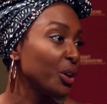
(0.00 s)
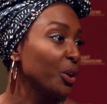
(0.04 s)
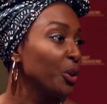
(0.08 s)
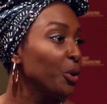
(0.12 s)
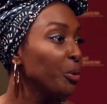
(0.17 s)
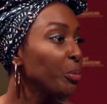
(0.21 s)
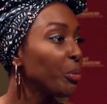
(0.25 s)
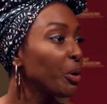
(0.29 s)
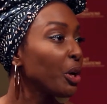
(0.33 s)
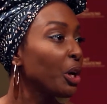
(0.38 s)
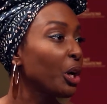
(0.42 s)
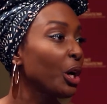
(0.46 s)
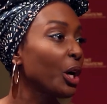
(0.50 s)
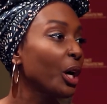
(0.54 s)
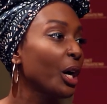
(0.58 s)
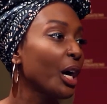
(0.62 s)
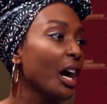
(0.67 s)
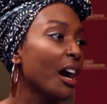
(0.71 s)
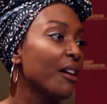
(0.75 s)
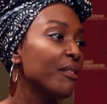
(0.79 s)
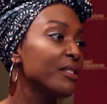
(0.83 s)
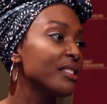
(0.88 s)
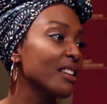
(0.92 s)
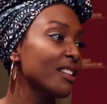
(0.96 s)
Cooper.
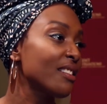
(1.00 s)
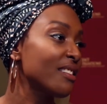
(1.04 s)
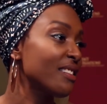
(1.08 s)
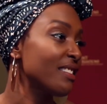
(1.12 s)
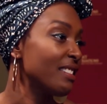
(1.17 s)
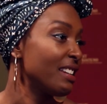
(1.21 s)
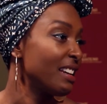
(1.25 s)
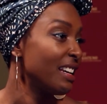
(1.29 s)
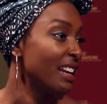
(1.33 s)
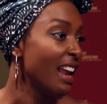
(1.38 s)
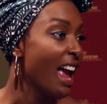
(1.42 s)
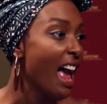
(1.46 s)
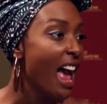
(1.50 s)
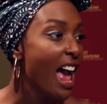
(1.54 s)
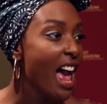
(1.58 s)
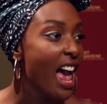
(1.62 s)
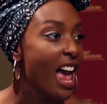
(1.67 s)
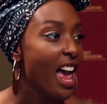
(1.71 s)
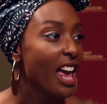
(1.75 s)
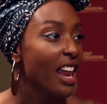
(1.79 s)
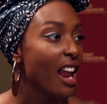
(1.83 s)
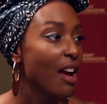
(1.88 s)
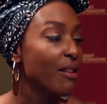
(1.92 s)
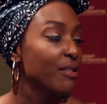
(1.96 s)
I was on
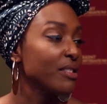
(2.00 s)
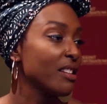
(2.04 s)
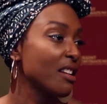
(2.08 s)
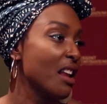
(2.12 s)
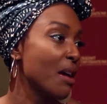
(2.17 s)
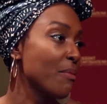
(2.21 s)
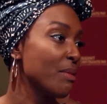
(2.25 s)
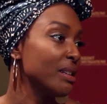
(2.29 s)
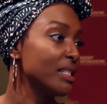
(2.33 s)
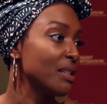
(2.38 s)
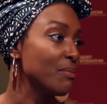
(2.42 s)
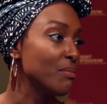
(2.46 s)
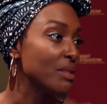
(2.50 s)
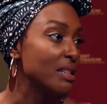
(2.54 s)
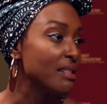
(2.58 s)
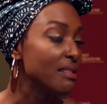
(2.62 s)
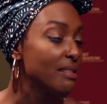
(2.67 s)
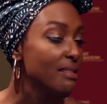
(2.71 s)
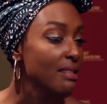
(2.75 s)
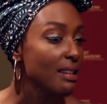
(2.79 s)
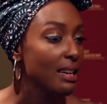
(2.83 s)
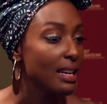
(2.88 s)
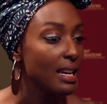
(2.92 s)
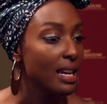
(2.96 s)
CNN. I was on
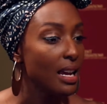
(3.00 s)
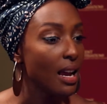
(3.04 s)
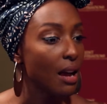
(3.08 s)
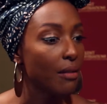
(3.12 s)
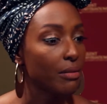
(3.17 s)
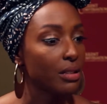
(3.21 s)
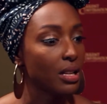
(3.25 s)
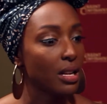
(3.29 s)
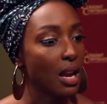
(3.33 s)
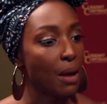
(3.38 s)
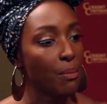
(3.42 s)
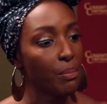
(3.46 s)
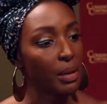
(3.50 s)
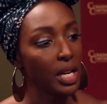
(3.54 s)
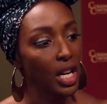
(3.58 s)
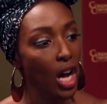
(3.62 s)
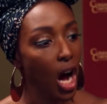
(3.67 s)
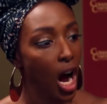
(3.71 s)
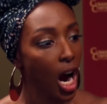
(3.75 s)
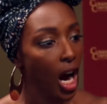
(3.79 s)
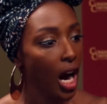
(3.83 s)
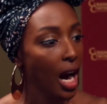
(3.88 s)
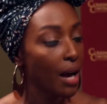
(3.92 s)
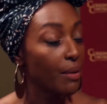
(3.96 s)
MSNBC. I was on
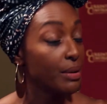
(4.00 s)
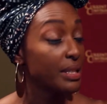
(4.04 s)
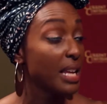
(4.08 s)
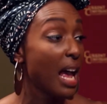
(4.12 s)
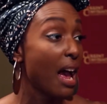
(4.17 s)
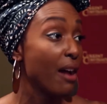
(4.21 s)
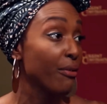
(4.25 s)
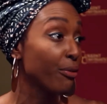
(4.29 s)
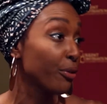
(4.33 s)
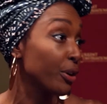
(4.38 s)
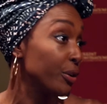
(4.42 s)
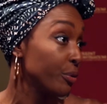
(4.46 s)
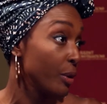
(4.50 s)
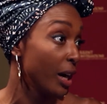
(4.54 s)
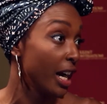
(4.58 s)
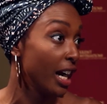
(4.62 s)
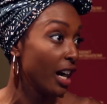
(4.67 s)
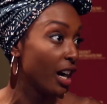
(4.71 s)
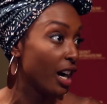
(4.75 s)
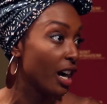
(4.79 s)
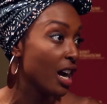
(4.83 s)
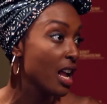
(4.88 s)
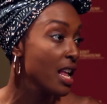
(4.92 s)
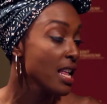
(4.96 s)
NPR. I was
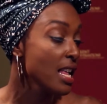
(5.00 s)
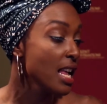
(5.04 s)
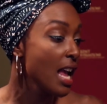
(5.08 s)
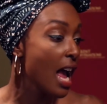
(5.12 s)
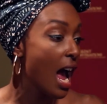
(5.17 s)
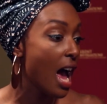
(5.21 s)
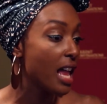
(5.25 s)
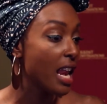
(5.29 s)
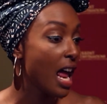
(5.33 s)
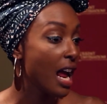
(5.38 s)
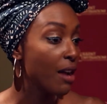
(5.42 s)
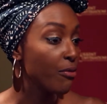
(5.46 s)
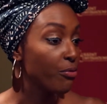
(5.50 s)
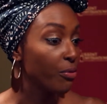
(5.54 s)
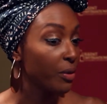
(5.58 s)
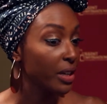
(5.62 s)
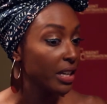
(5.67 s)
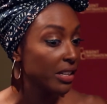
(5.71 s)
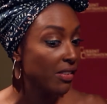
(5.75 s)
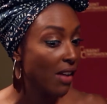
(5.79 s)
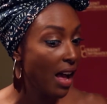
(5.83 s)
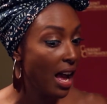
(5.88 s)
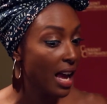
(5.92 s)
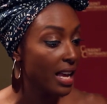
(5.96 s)
everywhere. And I
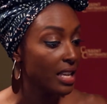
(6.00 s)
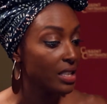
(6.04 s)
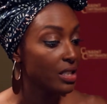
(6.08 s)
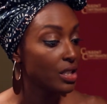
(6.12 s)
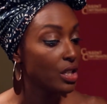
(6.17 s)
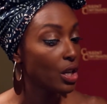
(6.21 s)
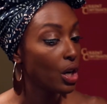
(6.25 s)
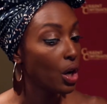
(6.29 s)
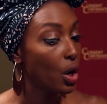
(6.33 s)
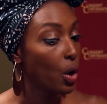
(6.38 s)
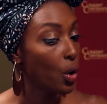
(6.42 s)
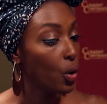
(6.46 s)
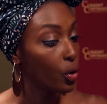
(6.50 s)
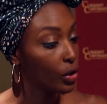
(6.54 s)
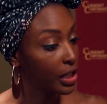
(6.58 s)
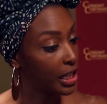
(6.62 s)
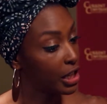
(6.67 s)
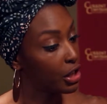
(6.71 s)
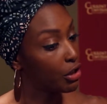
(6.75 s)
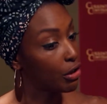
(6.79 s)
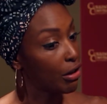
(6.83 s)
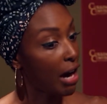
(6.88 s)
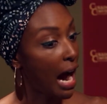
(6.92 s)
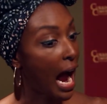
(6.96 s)
realized, holy
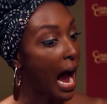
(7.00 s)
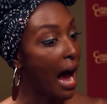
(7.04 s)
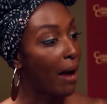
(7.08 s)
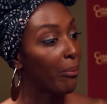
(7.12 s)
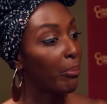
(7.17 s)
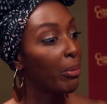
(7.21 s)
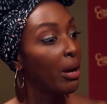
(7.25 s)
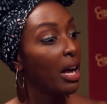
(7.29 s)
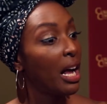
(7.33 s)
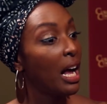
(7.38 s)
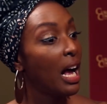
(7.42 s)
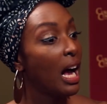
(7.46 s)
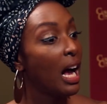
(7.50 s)
crap,